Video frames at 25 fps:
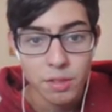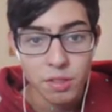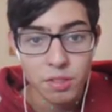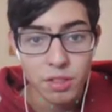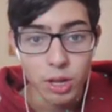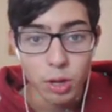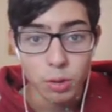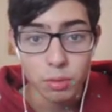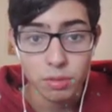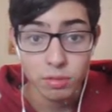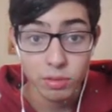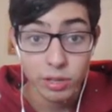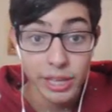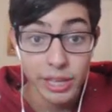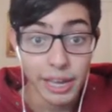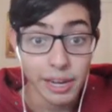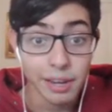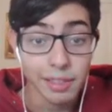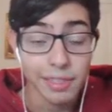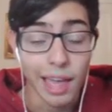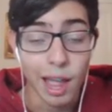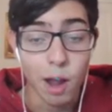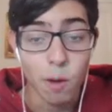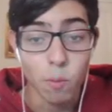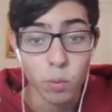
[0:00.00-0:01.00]
So
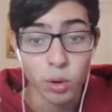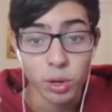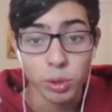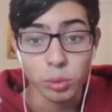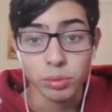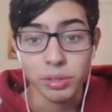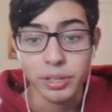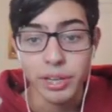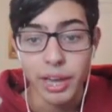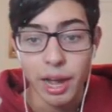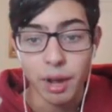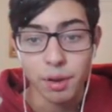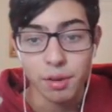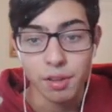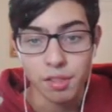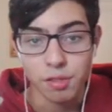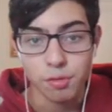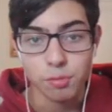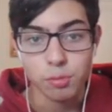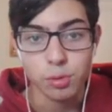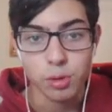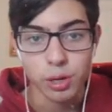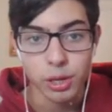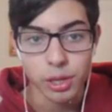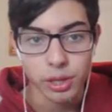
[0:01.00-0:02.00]
getting that whittled down is
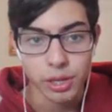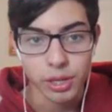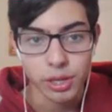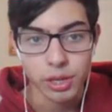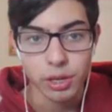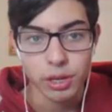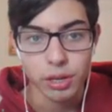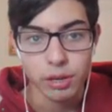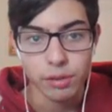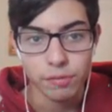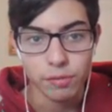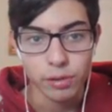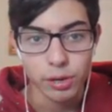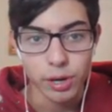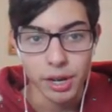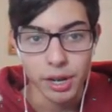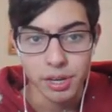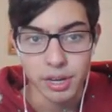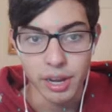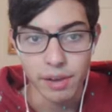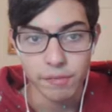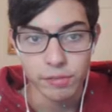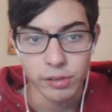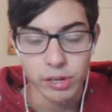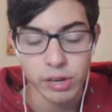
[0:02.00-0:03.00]
really good for
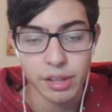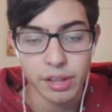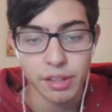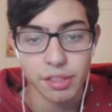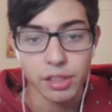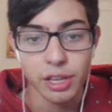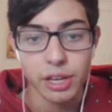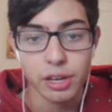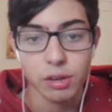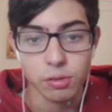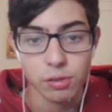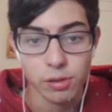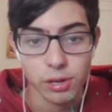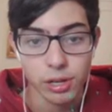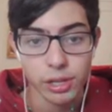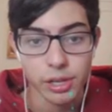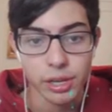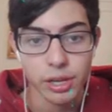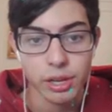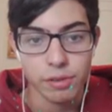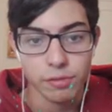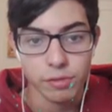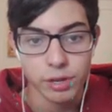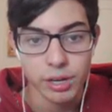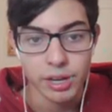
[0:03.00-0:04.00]
Endeavor. It's like really
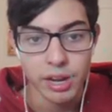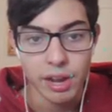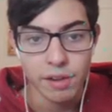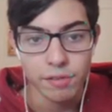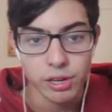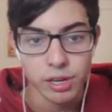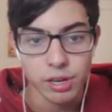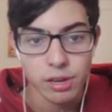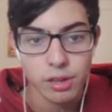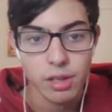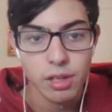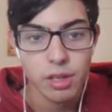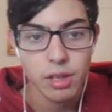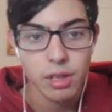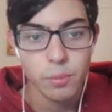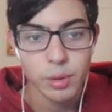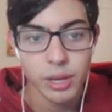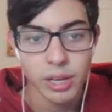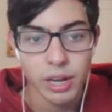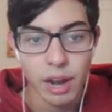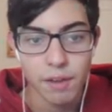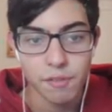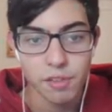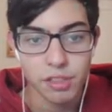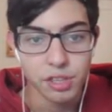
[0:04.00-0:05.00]
good for Endeavor. We
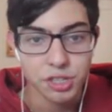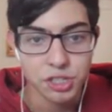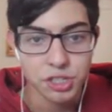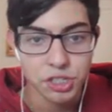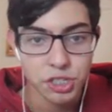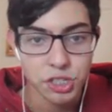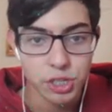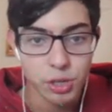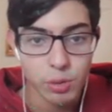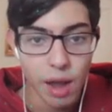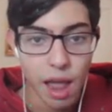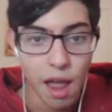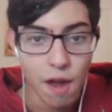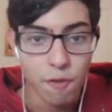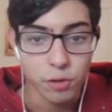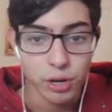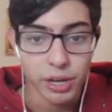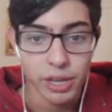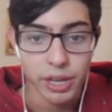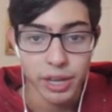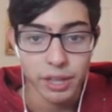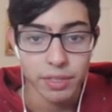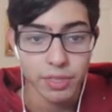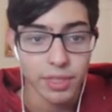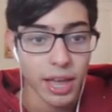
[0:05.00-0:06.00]
can obviously chew every
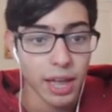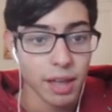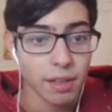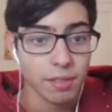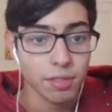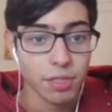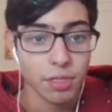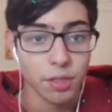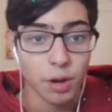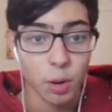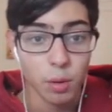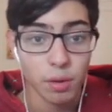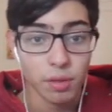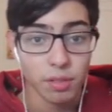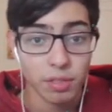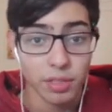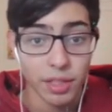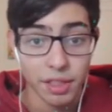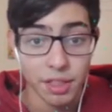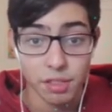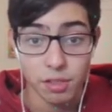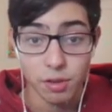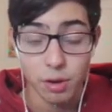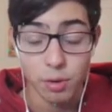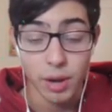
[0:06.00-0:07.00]
hit
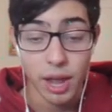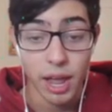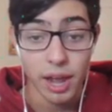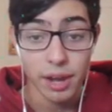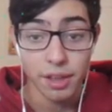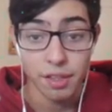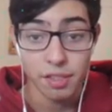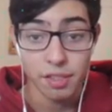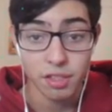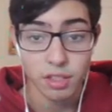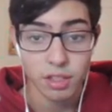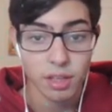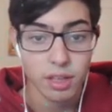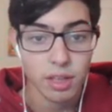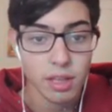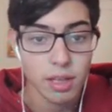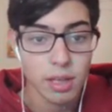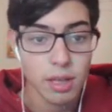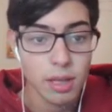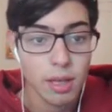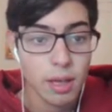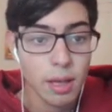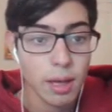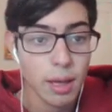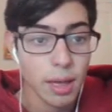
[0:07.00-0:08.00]
that's thrown at us.
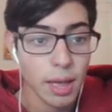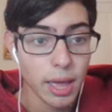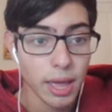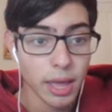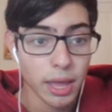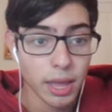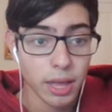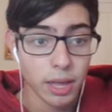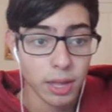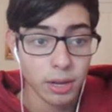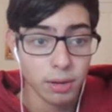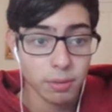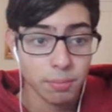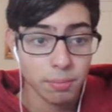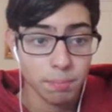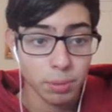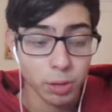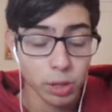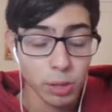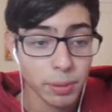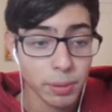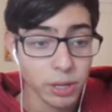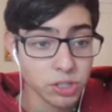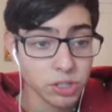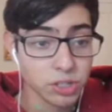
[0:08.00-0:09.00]
And
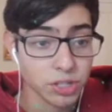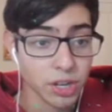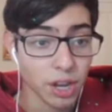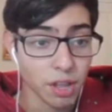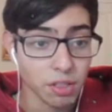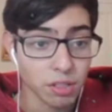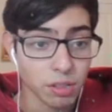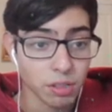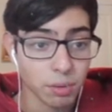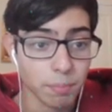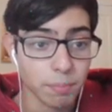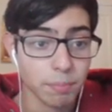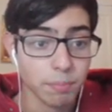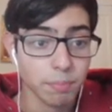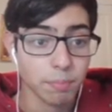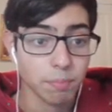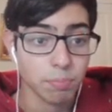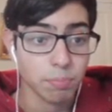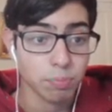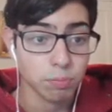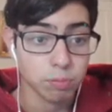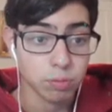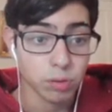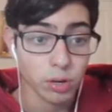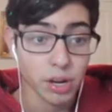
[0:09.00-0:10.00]
Bullet Punch does some
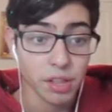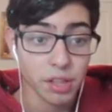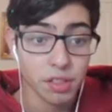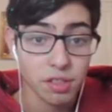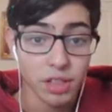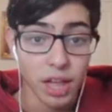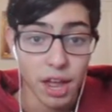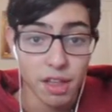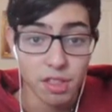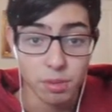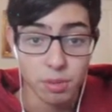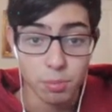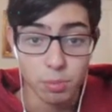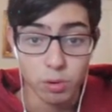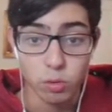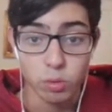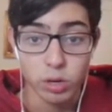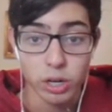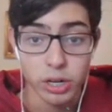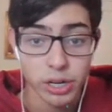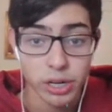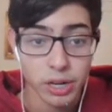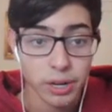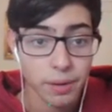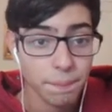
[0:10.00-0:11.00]
pretty sizable
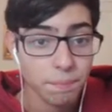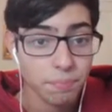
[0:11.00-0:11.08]
work,